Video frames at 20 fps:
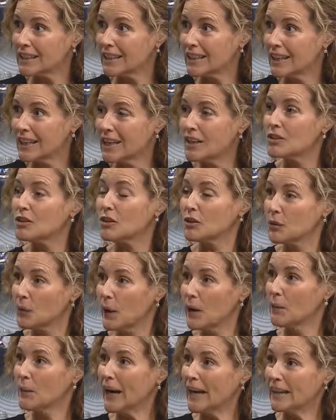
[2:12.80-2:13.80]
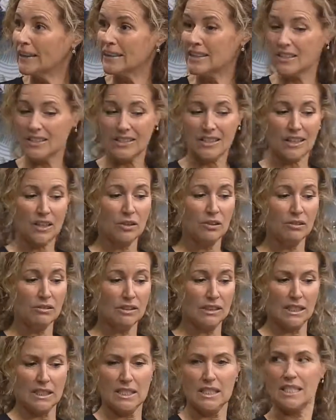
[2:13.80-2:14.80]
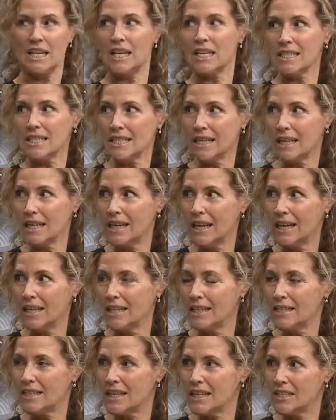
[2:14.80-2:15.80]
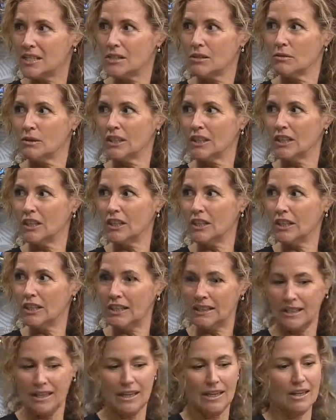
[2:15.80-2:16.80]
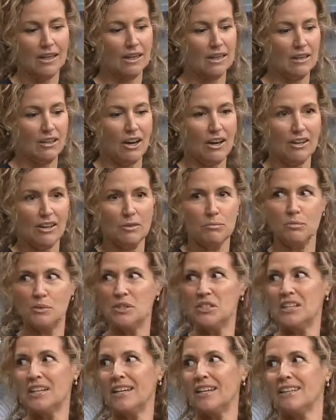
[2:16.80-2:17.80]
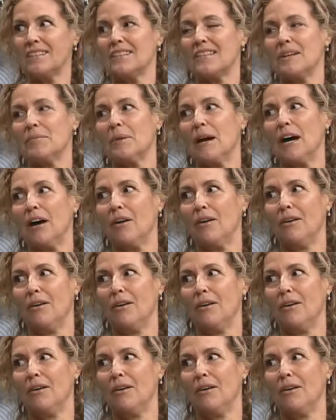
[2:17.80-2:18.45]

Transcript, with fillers: Okay. So you are right. They just said oh, and let's taste it, and yeah. it tasted really good, and yeah. then it got on poutine somehow.